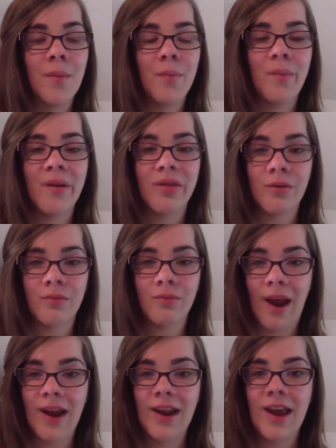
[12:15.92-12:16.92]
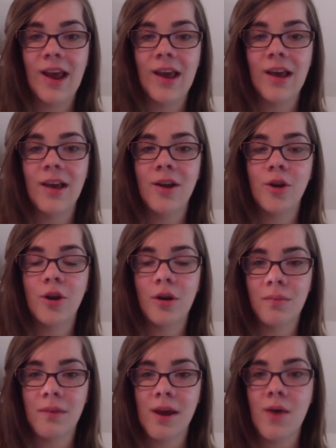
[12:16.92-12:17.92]
but the writing took
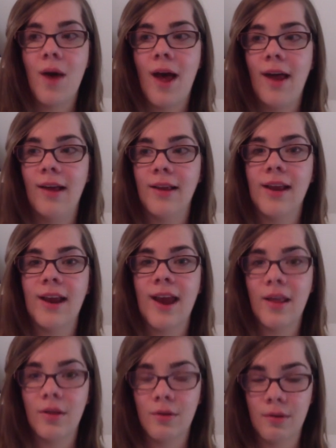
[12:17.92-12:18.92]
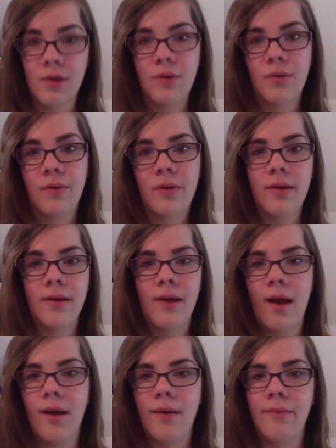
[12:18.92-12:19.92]
me a while to get through.
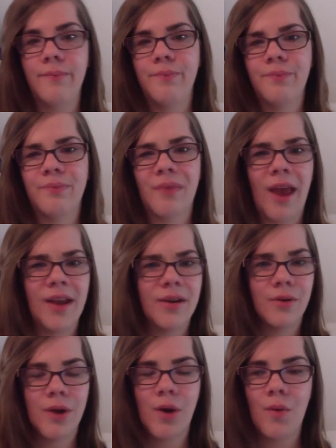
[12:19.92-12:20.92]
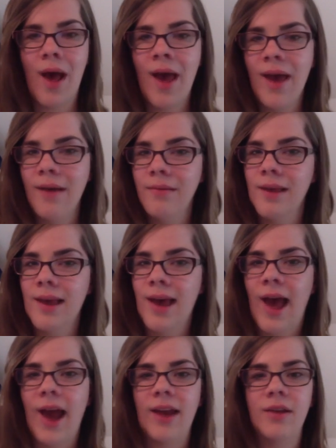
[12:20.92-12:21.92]
I don't know why.
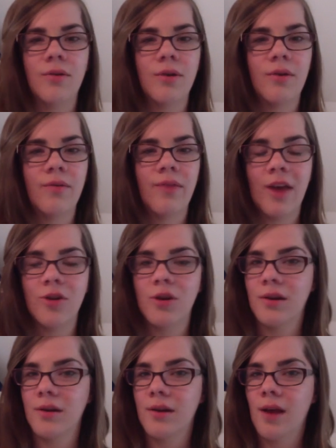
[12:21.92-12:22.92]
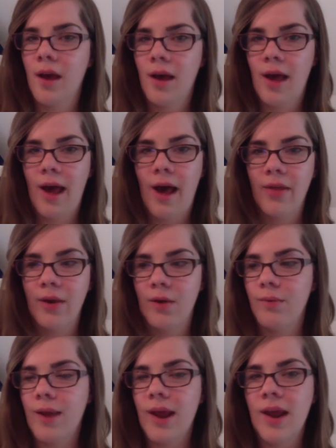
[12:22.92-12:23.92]
I don't know if that's just how they were
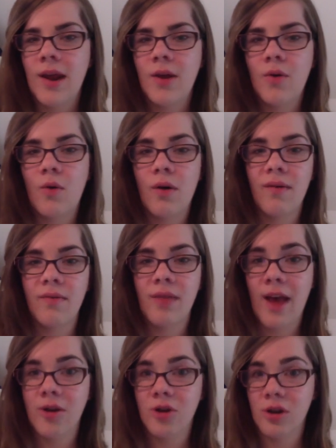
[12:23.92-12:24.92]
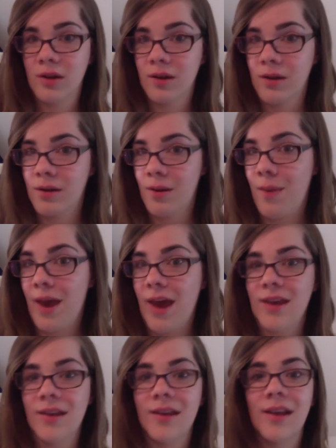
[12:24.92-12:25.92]
written or if that's just the pace
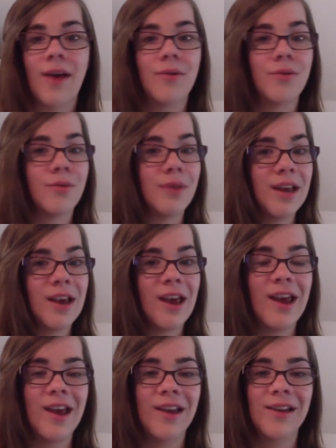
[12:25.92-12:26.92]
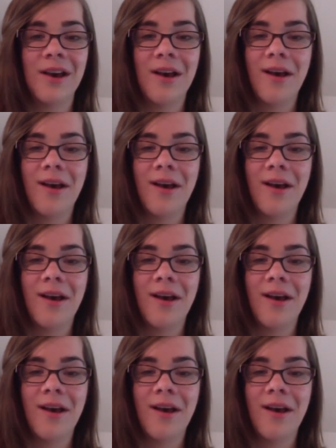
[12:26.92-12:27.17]
that I was reading it in.